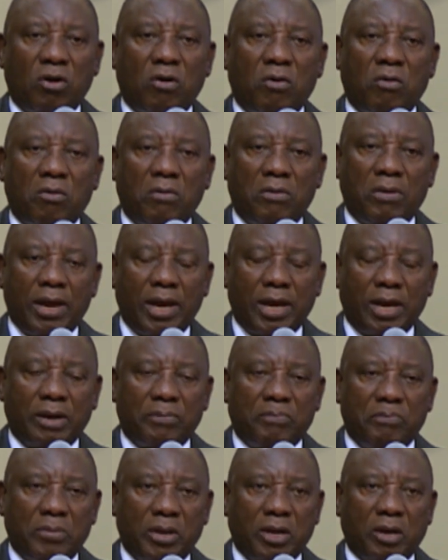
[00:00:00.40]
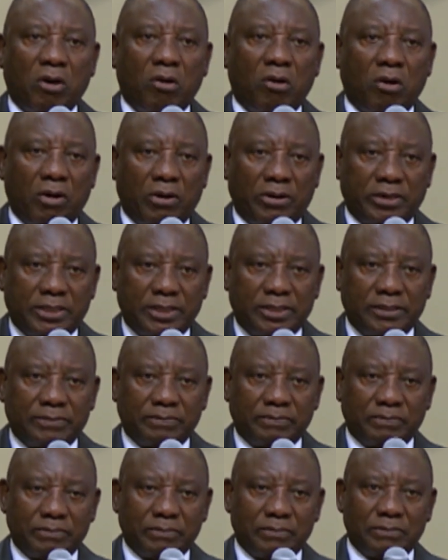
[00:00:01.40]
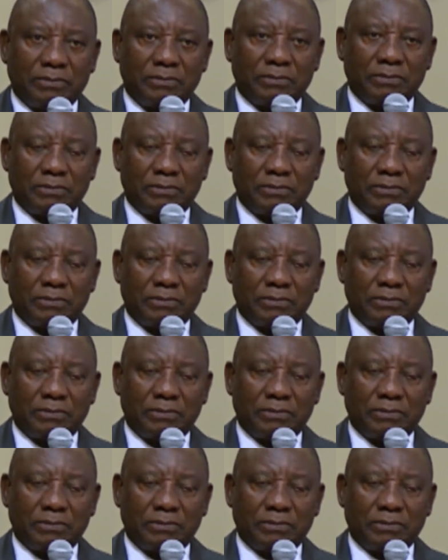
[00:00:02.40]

So it's now beautiful.